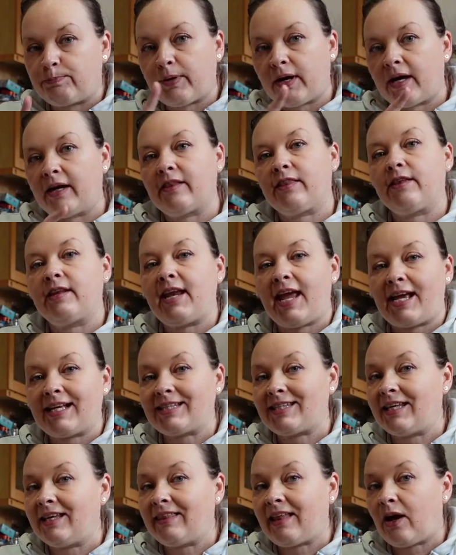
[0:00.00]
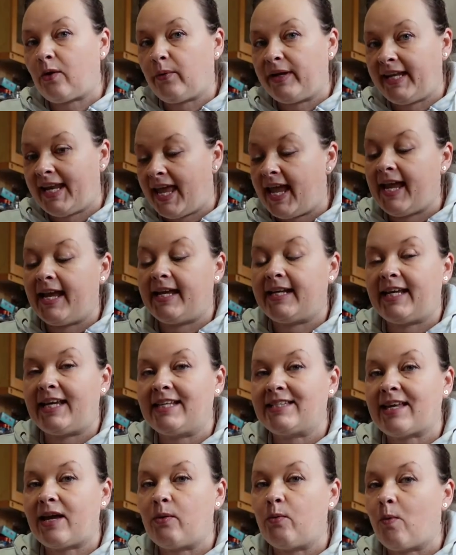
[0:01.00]
but the next thing that we need
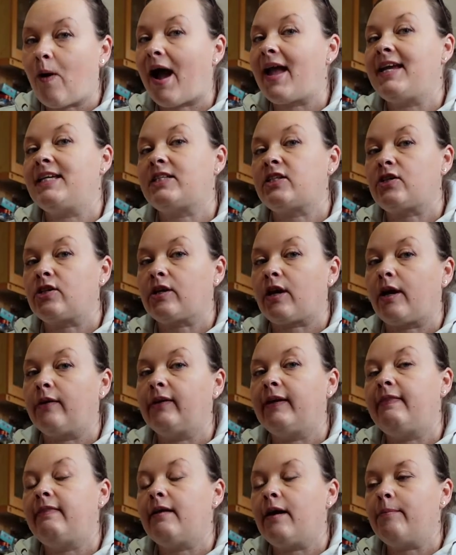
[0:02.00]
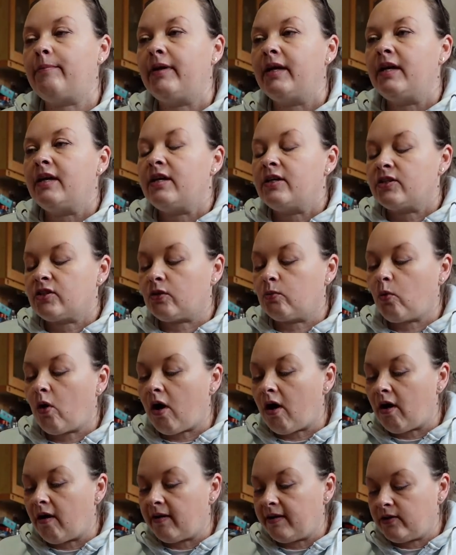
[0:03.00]
is a weight to go in them. So what
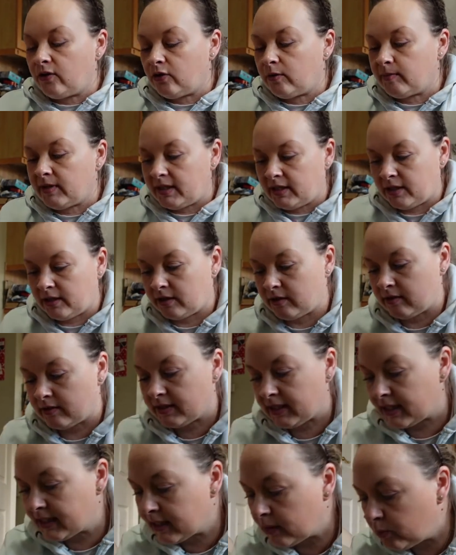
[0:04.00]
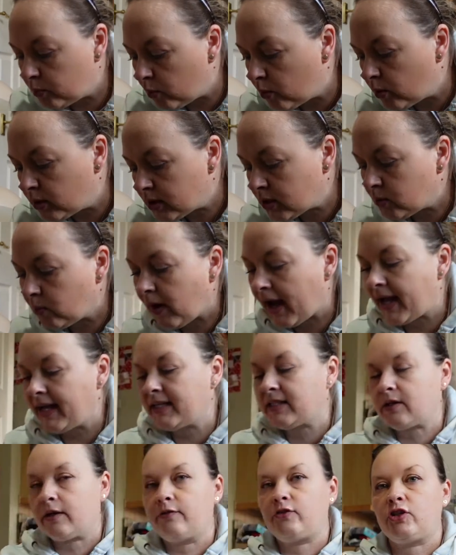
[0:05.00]
I normally use is a water weight.
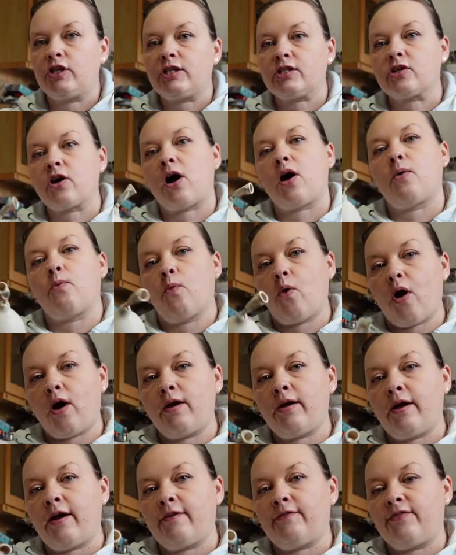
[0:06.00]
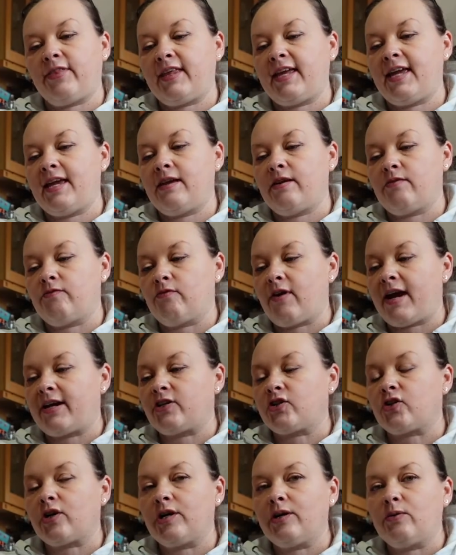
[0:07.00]
So I've just got one of the
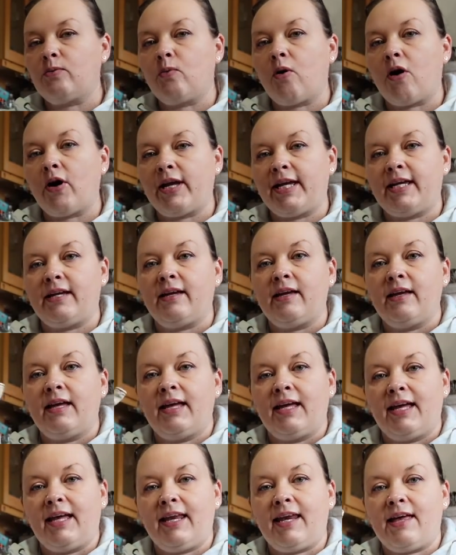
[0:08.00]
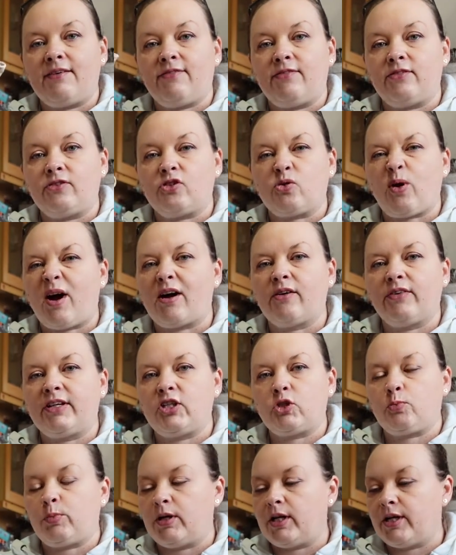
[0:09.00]
retro white 11-12
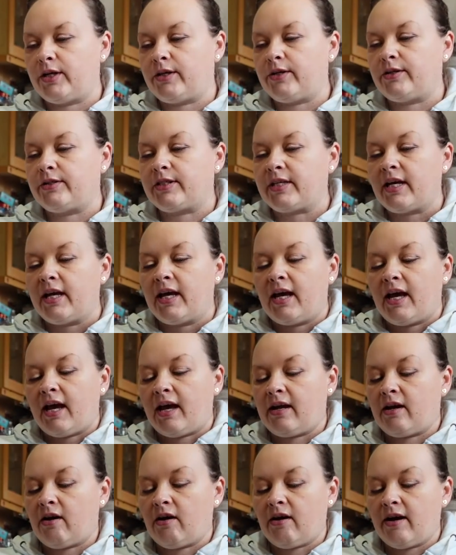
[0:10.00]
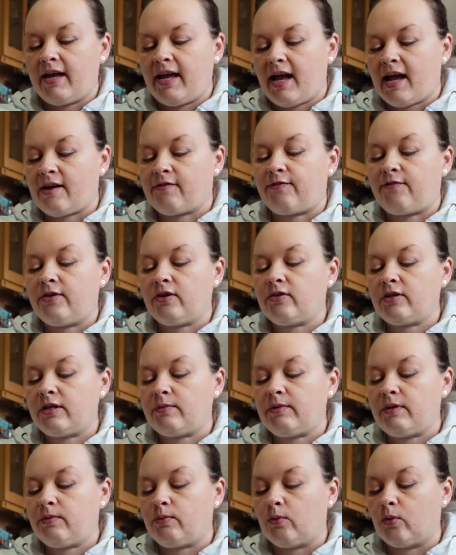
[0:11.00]
inch balloons, and I have filled it
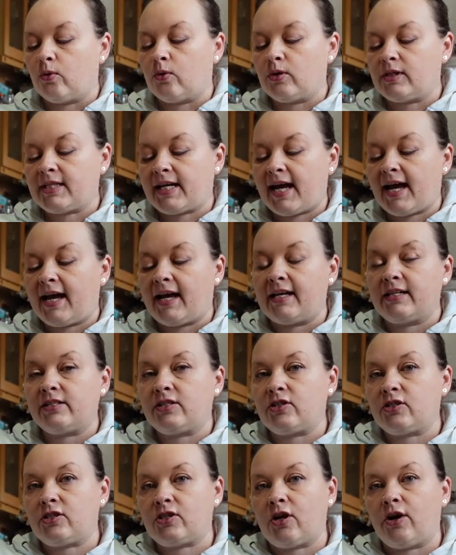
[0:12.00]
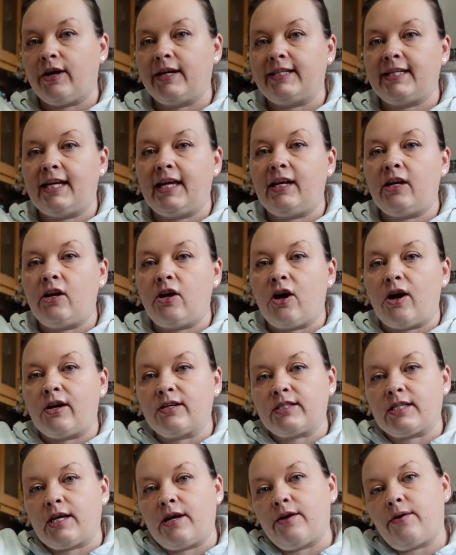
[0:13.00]
with water and just tied it in a knot,
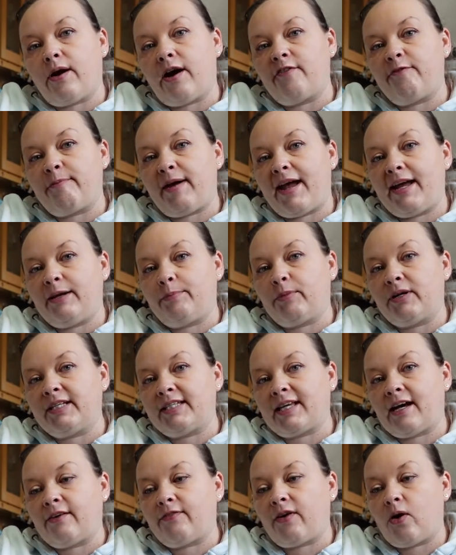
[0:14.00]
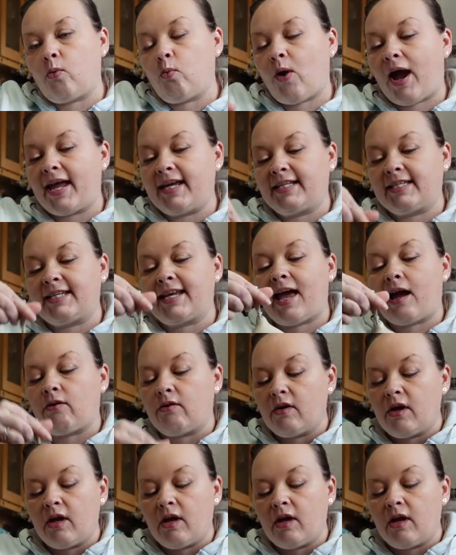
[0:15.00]
so I've made myself a weight. Now